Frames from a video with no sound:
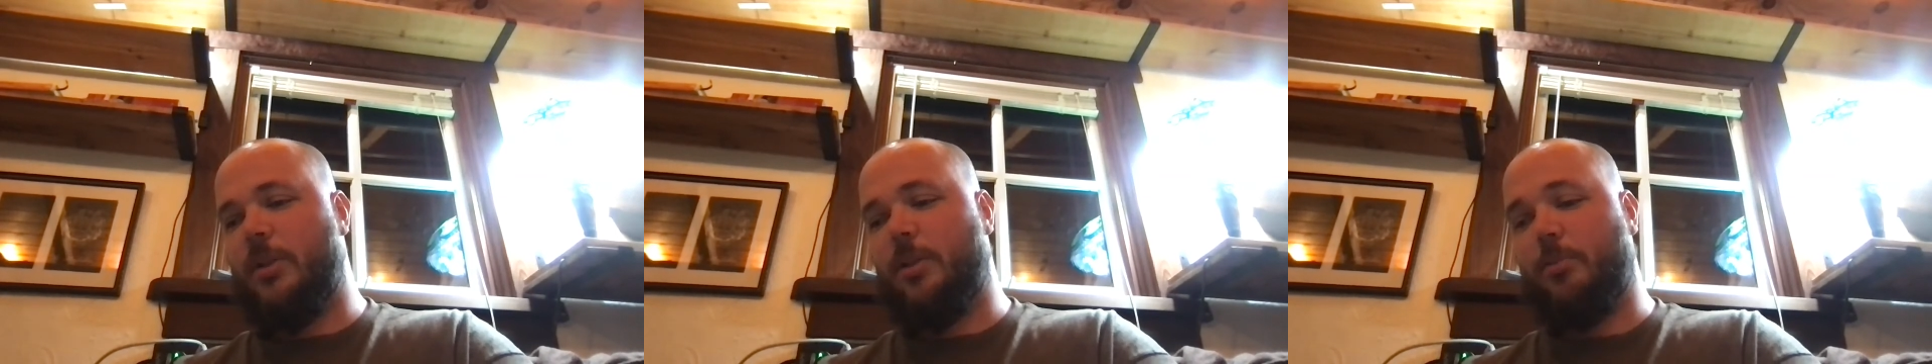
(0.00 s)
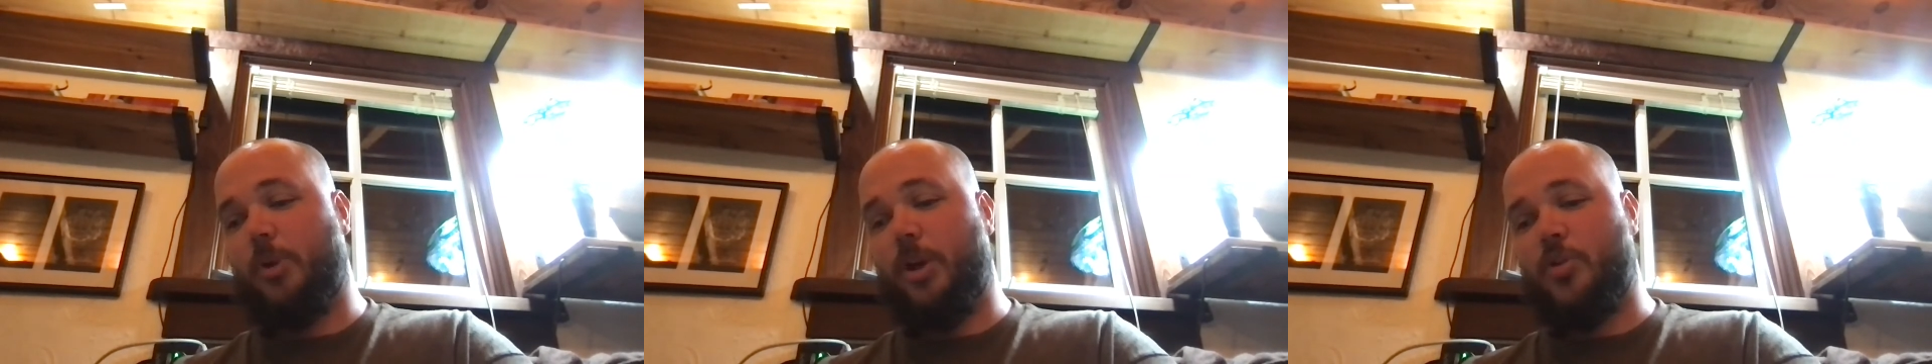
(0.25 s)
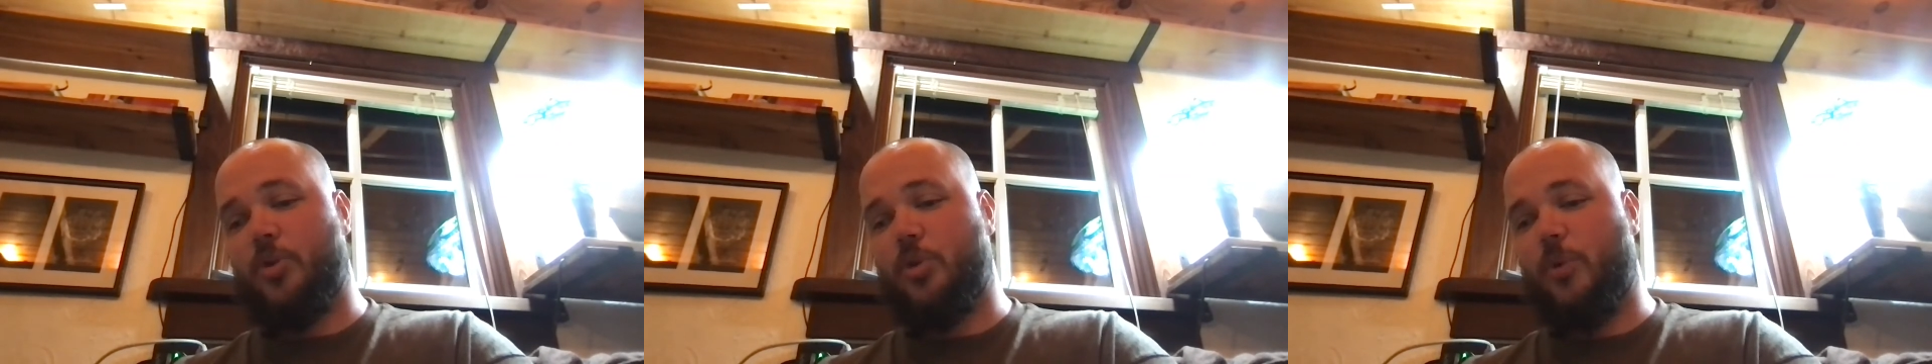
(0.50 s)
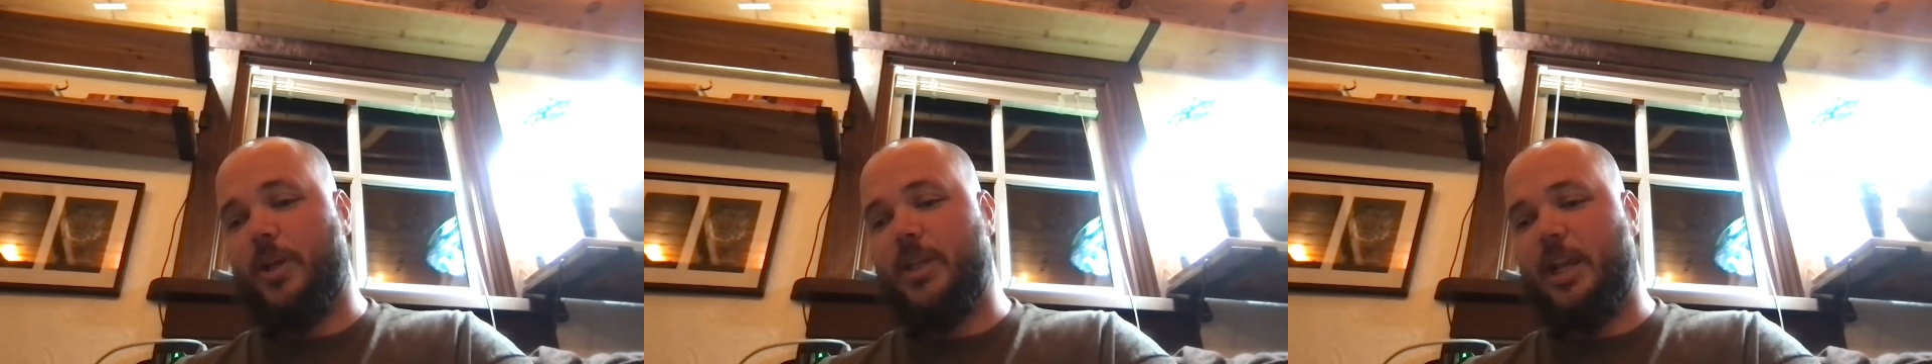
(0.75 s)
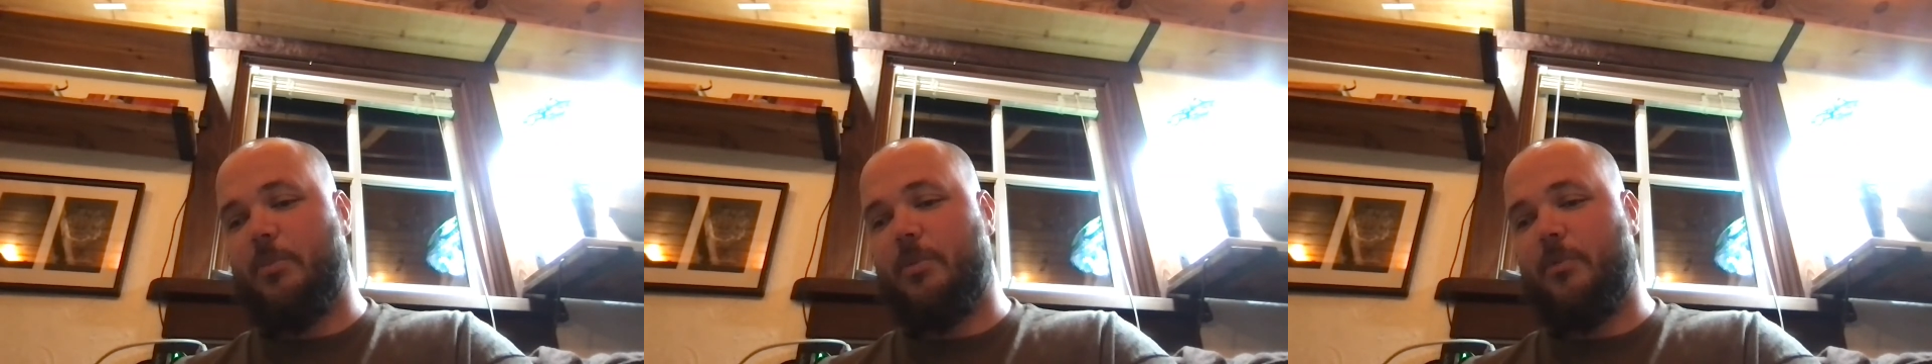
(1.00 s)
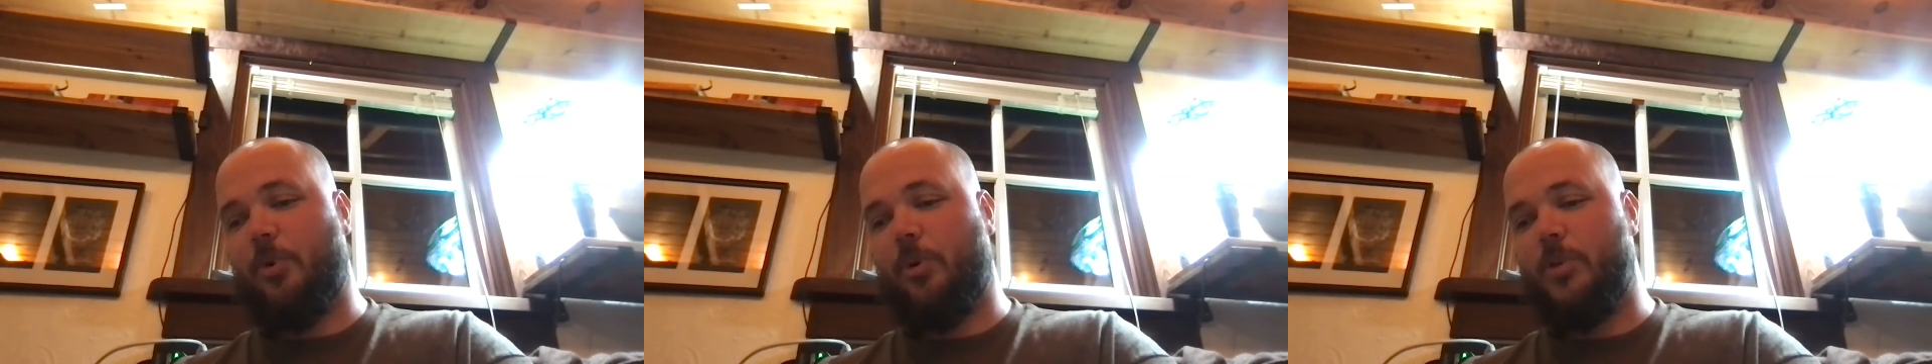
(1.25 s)
The brush was wet down
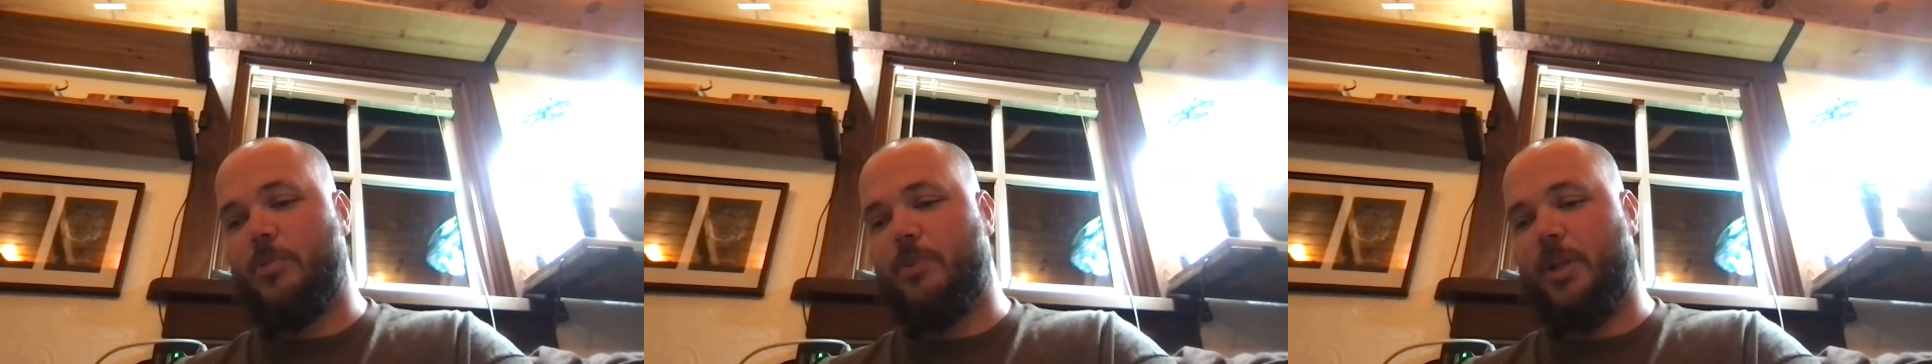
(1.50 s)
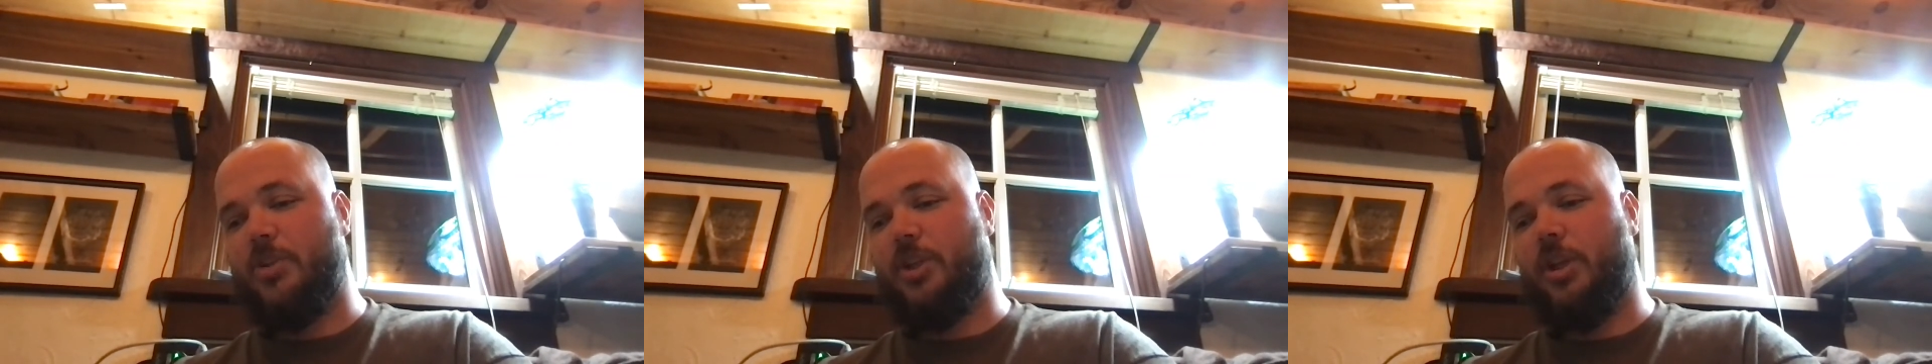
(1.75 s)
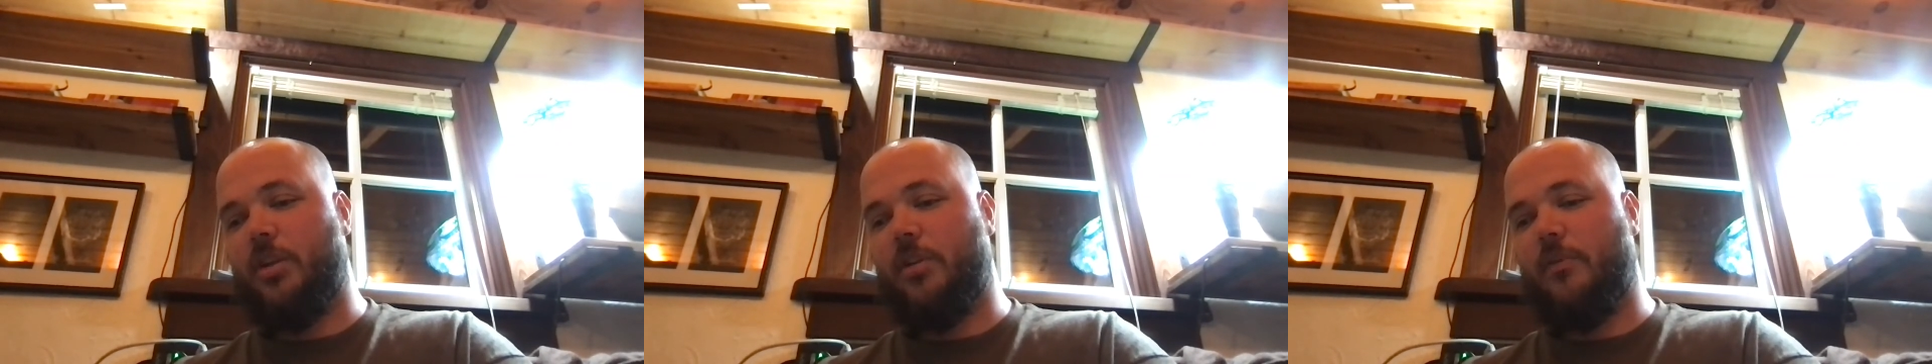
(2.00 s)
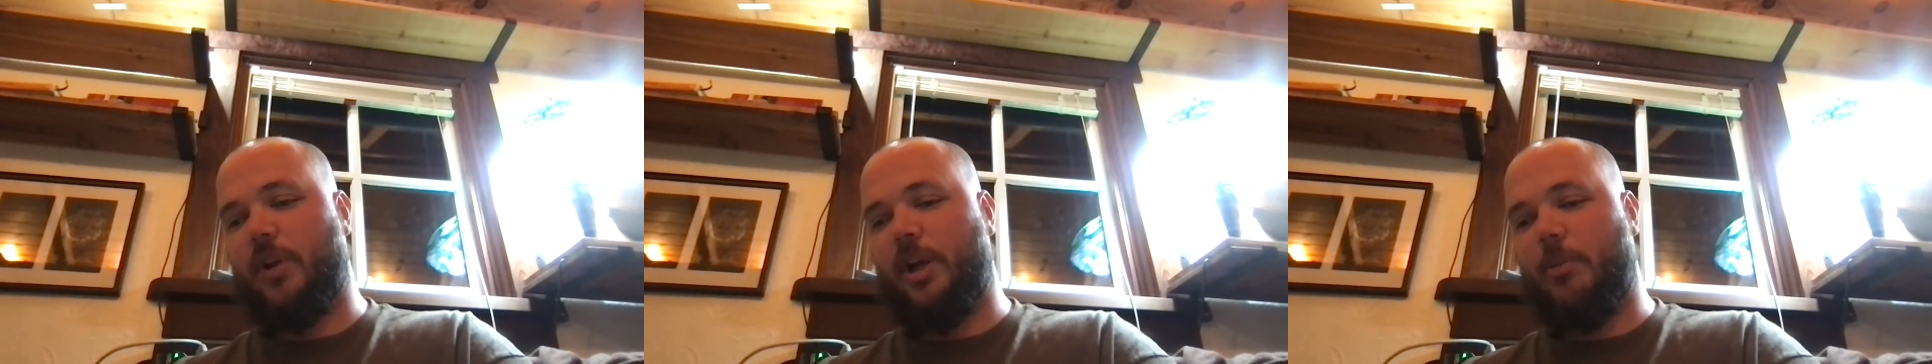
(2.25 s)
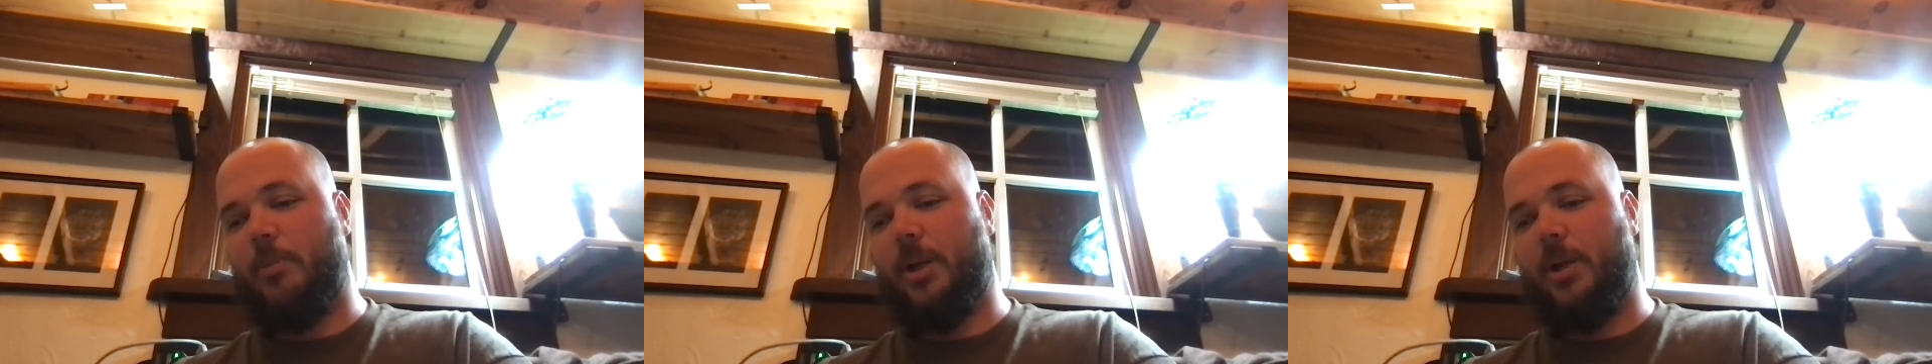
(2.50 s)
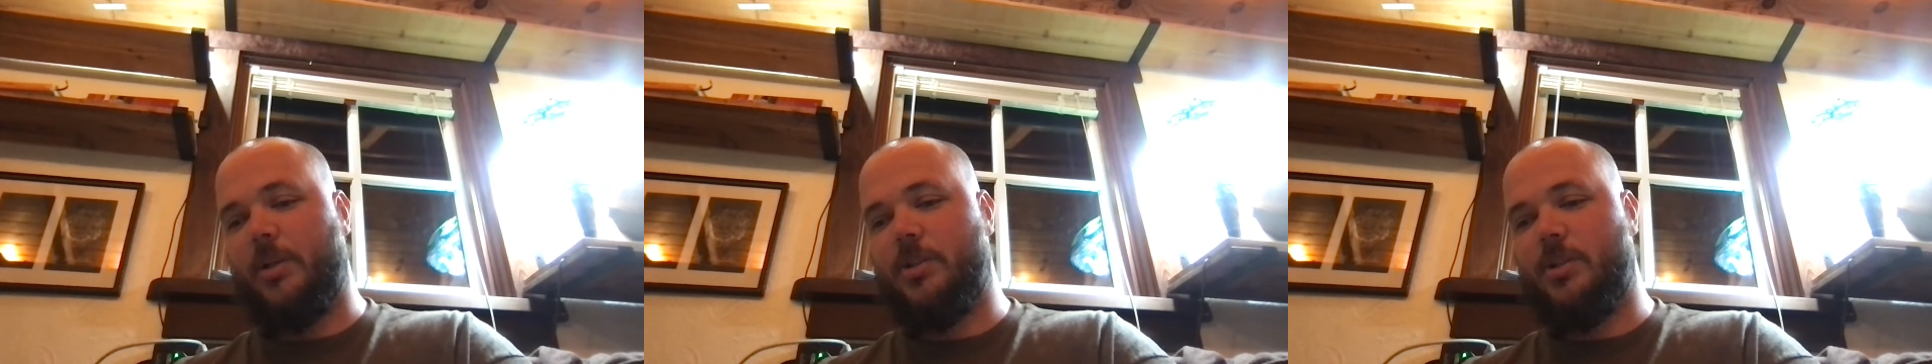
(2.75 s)
before it was pitched into the
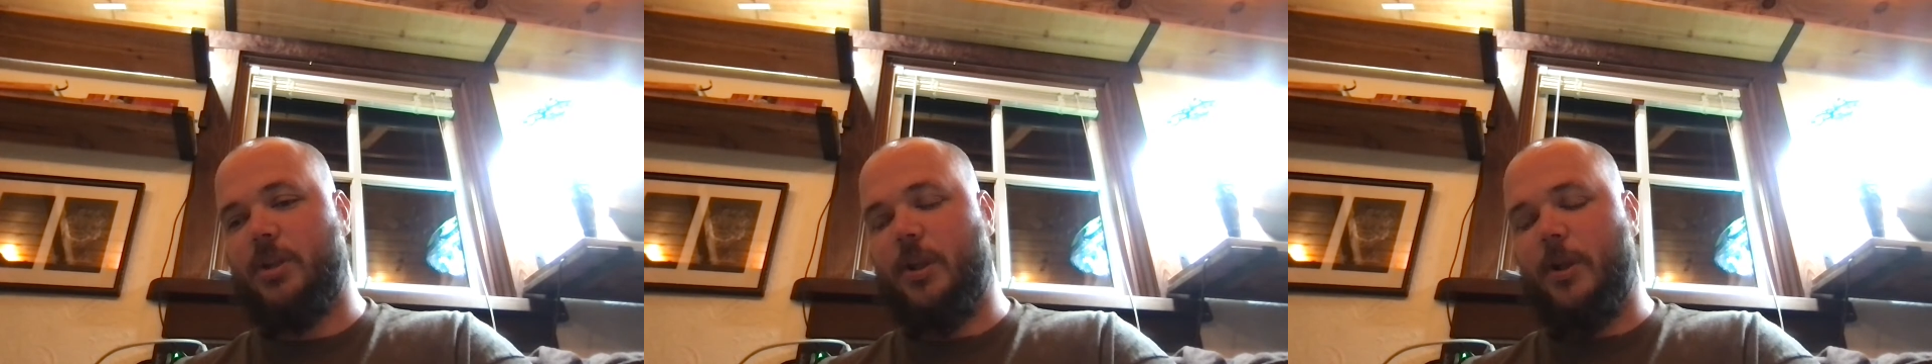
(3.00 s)
firebox.